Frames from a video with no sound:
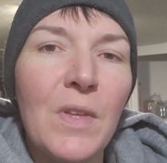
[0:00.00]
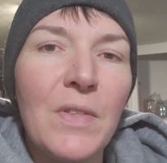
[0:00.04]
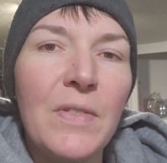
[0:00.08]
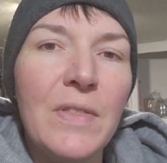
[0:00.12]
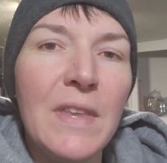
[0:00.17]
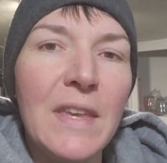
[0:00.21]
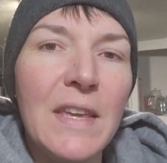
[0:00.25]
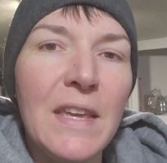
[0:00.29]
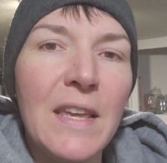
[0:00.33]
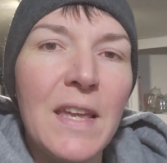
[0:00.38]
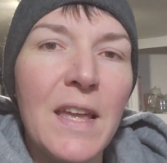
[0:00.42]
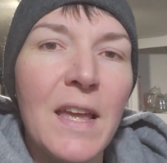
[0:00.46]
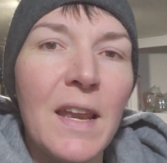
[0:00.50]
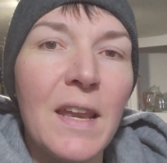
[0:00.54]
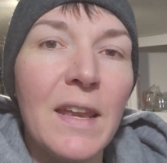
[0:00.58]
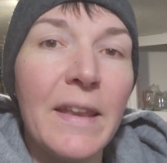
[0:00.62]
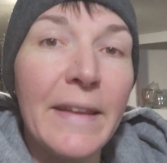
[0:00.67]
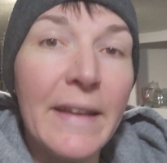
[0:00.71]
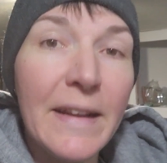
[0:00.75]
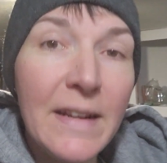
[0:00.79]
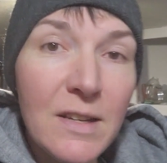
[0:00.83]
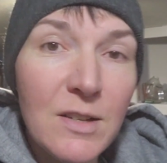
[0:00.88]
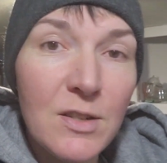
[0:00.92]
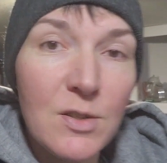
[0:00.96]
The
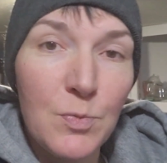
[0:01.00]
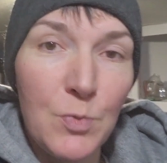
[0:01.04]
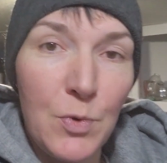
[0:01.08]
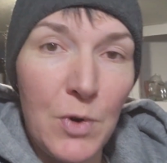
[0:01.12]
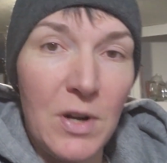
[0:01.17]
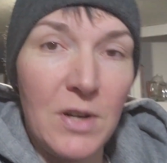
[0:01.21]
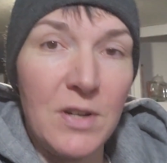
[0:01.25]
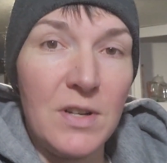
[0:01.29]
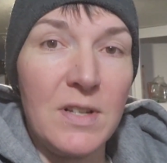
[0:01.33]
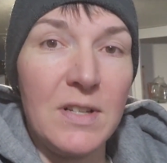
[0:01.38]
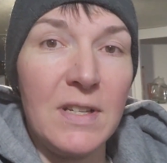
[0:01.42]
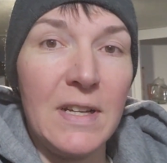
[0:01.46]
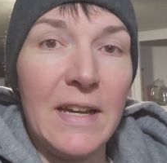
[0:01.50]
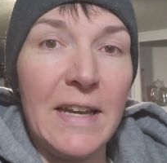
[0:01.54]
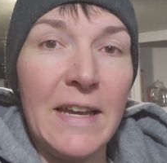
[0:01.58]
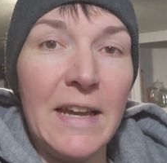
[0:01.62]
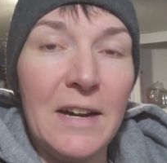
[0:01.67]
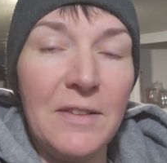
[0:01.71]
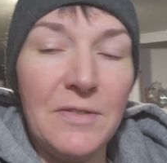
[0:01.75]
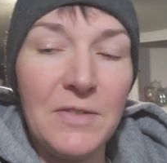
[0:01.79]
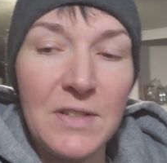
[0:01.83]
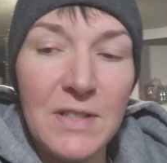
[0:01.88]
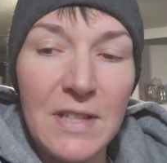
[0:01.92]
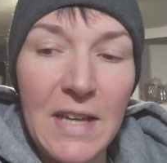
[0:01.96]
latest project I
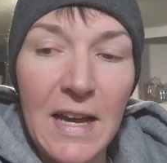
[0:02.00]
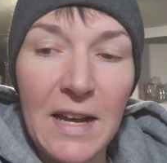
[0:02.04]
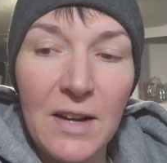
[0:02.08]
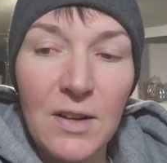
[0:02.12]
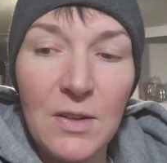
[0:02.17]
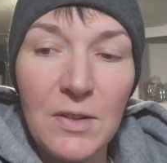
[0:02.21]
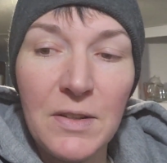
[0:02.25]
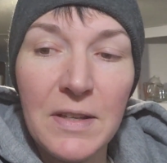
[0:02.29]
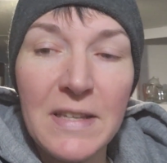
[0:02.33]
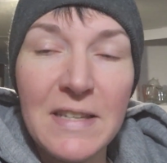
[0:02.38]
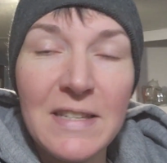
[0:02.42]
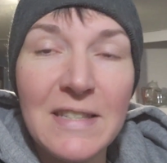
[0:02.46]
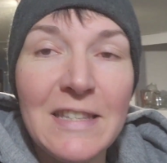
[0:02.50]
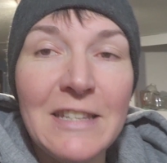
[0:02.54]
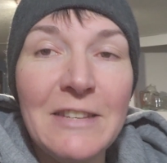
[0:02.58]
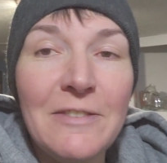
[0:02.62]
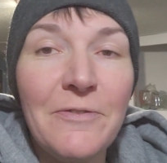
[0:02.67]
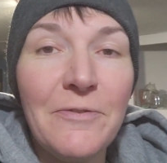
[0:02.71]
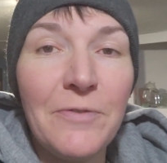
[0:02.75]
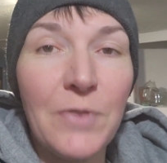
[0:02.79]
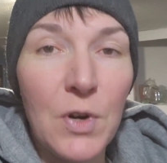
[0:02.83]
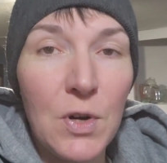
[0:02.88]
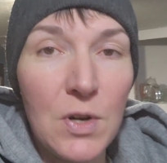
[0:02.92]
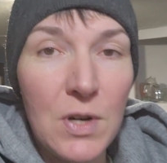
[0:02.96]
have to tackle is the
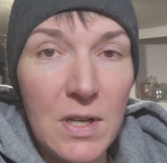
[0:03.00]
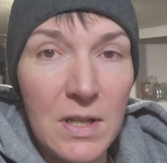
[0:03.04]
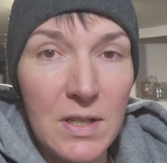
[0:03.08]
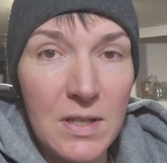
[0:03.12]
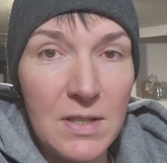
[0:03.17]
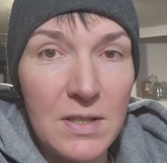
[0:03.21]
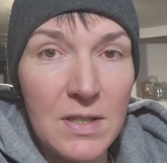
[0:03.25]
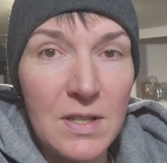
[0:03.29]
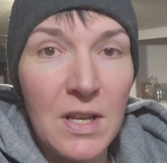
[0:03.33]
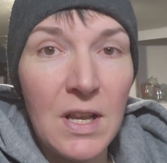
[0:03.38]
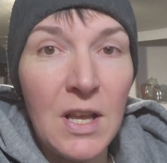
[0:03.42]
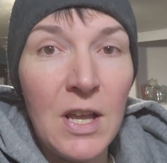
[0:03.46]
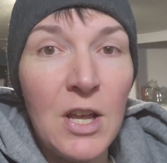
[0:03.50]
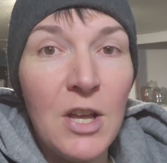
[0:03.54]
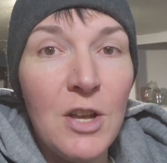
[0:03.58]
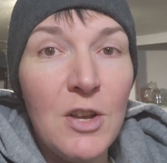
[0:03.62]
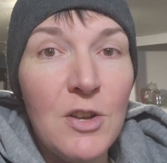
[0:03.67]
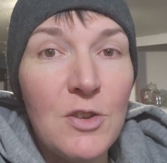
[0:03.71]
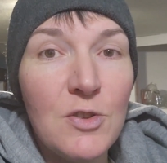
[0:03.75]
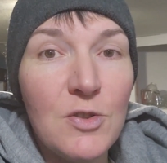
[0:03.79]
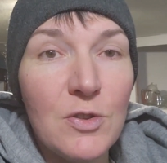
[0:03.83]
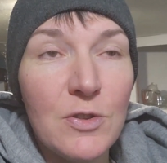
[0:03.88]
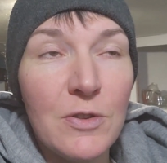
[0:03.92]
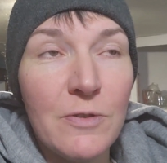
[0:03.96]
furnace.
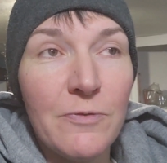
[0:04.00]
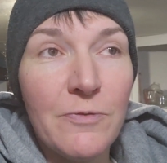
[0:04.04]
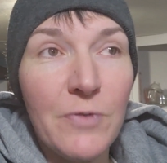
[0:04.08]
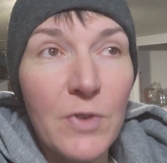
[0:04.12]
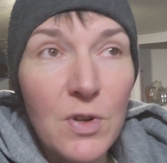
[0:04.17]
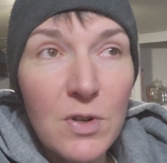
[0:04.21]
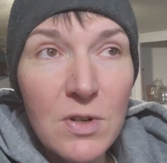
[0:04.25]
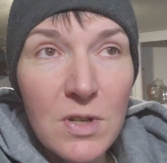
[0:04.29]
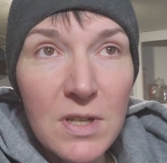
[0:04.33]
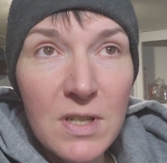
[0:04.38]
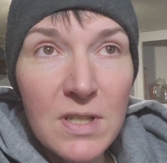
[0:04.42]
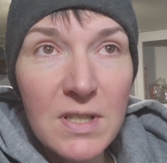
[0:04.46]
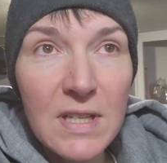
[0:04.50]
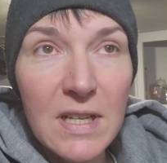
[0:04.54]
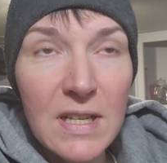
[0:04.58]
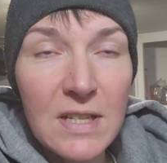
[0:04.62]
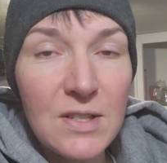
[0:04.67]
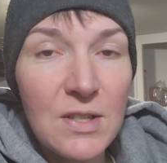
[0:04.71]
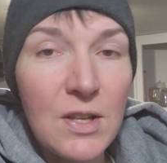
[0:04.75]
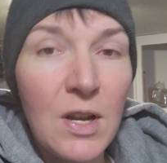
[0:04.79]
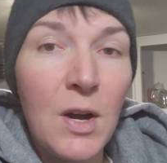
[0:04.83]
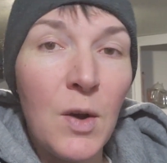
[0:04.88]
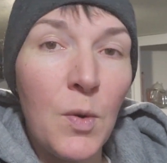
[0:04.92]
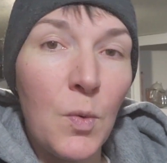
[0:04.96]
So the furnace
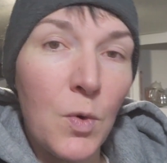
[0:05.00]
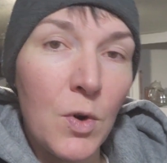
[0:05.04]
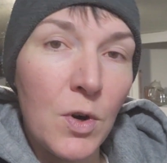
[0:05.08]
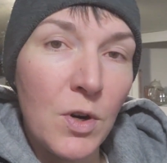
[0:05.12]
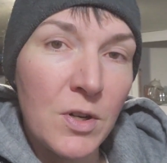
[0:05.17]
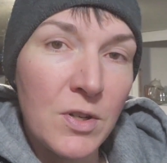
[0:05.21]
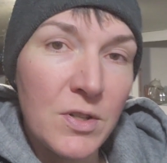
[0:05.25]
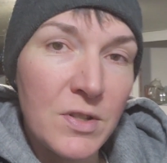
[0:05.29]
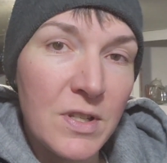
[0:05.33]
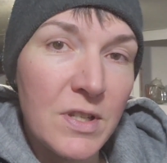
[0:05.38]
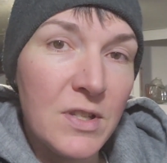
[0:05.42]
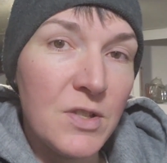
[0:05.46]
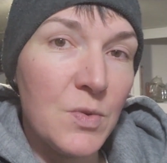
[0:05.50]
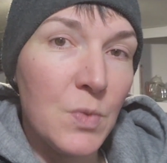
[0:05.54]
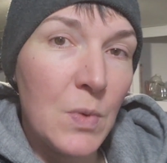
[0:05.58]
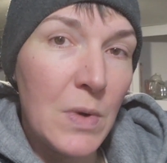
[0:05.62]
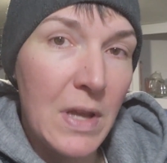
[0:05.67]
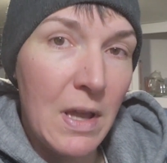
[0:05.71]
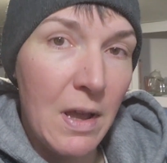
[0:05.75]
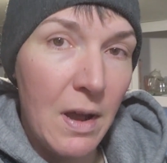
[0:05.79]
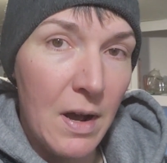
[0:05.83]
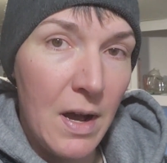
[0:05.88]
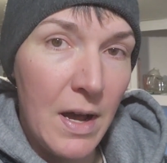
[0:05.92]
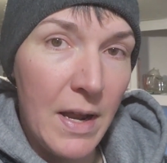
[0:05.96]
has not worked since
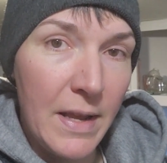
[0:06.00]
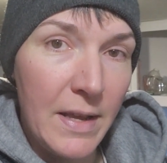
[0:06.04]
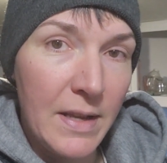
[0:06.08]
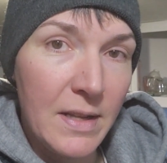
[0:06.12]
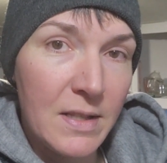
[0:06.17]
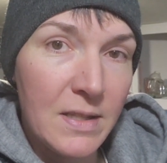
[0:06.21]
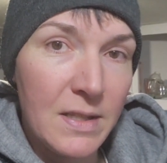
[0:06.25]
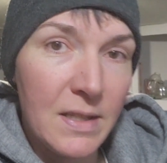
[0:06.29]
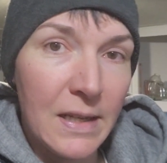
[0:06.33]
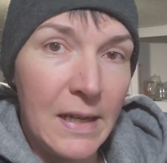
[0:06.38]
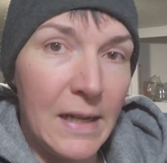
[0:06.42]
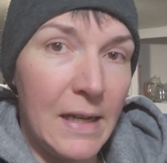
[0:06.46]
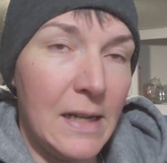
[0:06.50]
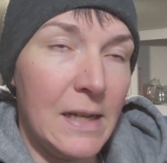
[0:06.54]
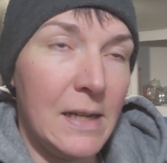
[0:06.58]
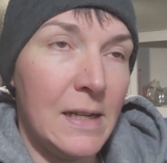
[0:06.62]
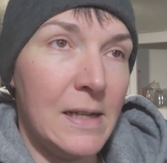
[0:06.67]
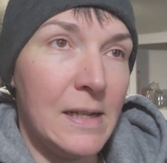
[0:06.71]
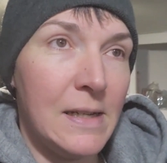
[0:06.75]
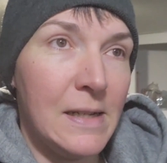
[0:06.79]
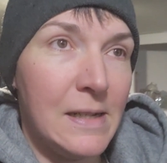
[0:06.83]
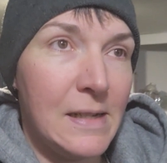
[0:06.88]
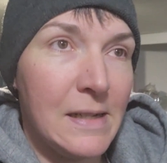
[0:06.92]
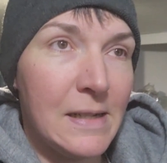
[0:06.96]
we got it.
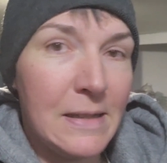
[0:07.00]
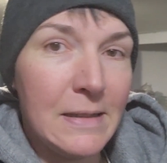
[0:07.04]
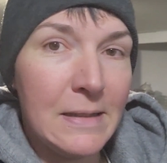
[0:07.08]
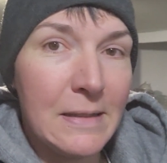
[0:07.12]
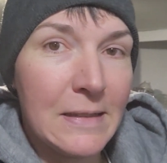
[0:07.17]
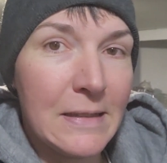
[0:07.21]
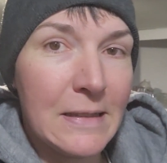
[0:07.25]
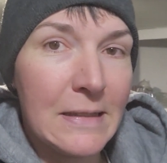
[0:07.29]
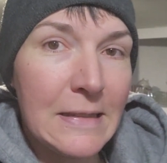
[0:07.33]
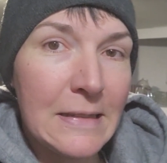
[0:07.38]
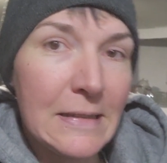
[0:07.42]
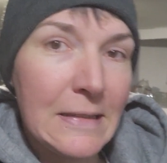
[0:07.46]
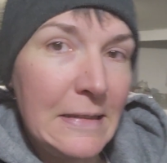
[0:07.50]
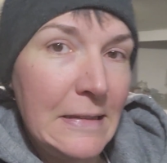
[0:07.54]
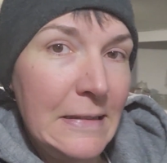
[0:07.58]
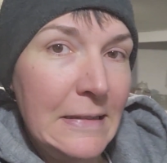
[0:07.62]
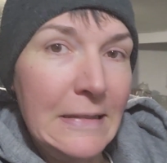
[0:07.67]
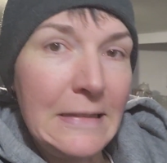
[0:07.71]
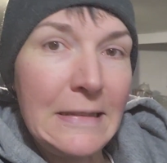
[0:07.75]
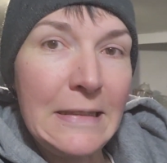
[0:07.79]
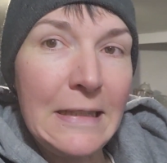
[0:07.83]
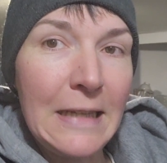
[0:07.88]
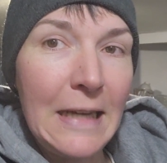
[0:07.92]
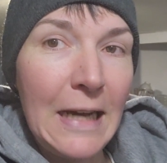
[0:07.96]

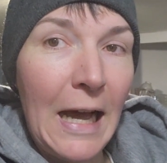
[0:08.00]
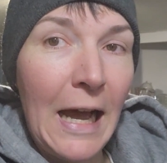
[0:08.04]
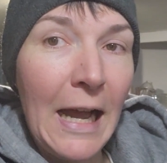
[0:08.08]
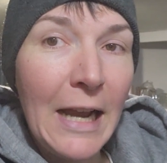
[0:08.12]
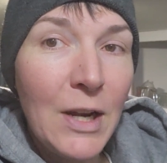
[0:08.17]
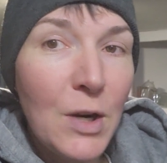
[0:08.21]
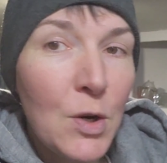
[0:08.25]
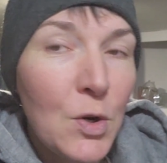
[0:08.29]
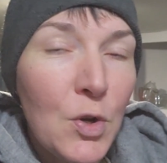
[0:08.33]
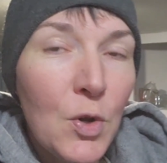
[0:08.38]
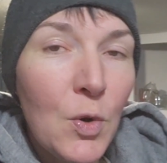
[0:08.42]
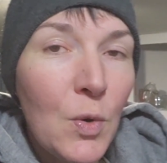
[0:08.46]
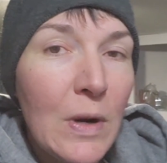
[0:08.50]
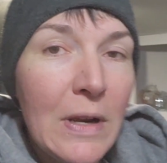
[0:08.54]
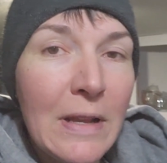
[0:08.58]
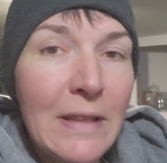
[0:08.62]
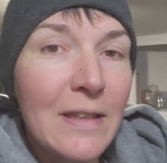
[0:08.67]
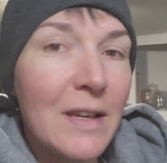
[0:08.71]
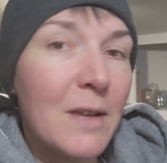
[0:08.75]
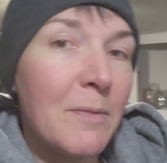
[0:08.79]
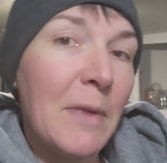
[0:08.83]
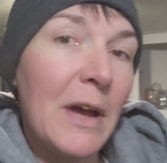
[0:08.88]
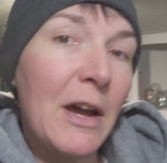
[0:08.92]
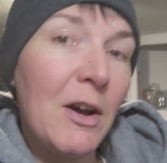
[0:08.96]
I don't know
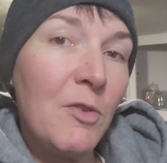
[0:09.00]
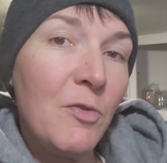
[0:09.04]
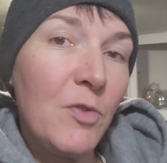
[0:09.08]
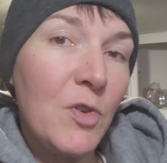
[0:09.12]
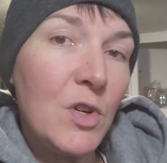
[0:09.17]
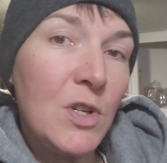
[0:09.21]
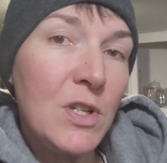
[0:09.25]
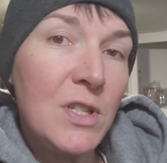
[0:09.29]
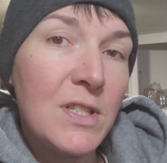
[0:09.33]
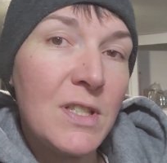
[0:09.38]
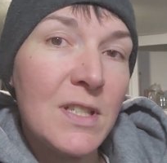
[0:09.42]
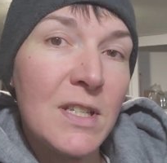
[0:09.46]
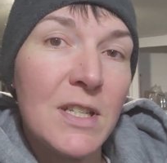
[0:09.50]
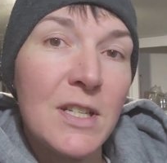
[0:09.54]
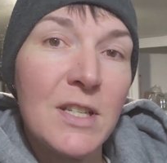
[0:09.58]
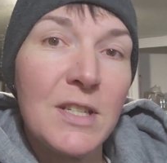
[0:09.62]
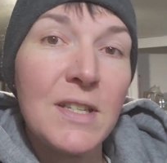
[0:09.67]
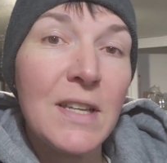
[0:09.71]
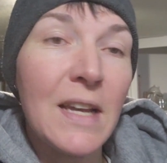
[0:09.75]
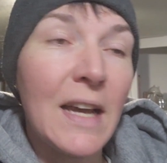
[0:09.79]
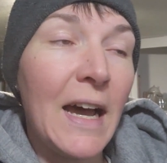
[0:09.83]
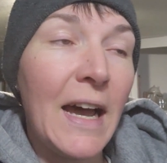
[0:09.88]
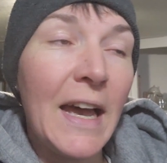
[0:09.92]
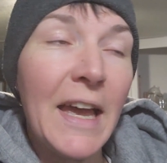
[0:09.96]
anything about
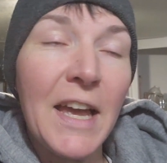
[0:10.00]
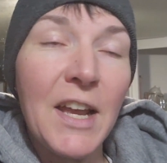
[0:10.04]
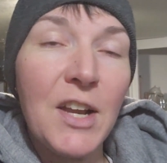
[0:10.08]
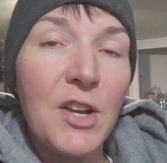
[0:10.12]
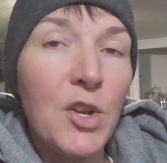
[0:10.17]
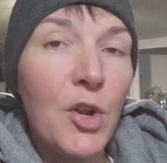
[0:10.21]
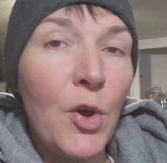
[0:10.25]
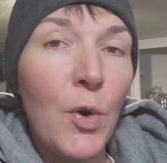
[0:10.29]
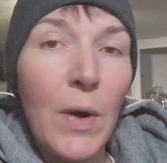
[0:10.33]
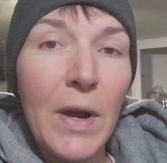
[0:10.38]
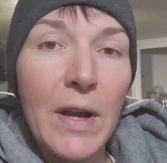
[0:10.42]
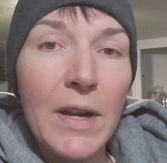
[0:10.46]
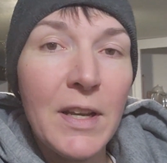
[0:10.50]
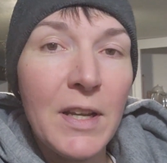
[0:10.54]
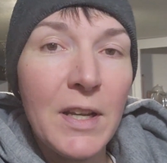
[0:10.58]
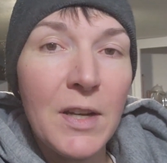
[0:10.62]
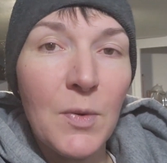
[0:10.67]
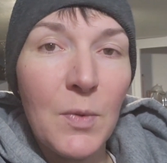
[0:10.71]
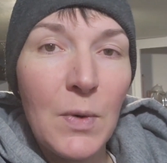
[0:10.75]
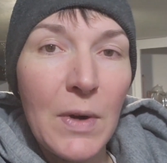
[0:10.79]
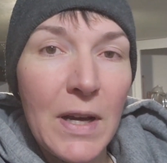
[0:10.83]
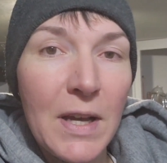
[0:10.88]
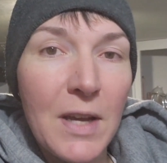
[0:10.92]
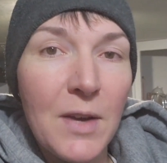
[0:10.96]
furnaces. I had no
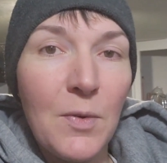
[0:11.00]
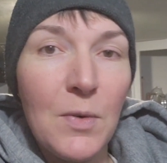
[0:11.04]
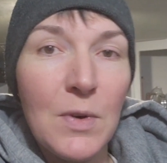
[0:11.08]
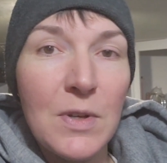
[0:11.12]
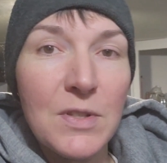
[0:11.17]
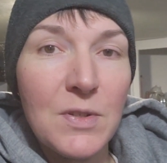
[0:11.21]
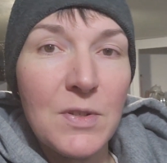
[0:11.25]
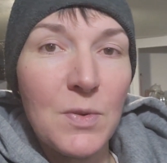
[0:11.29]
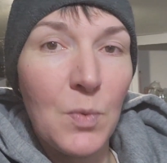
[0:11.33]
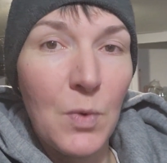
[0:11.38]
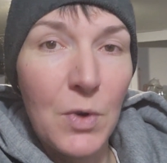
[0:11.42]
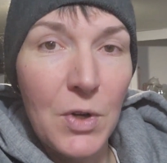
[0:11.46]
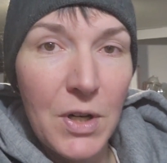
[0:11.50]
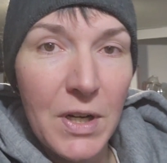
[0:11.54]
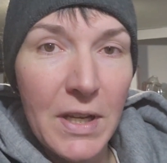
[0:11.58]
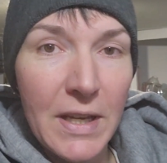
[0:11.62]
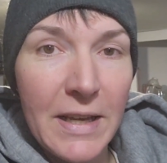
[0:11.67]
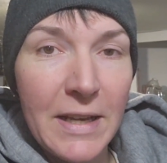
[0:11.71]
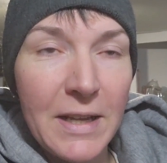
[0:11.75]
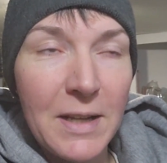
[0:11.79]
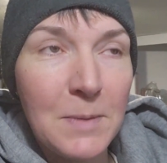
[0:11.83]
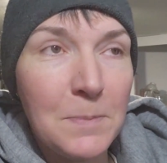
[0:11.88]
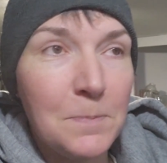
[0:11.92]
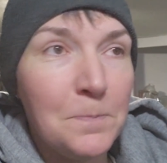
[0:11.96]
idea why it wasn't
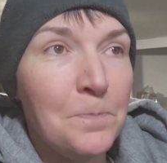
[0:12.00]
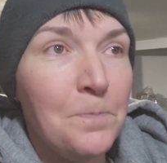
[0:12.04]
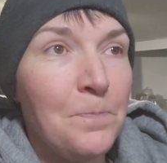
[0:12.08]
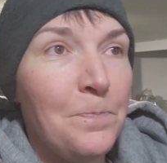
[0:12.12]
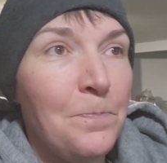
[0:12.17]
working.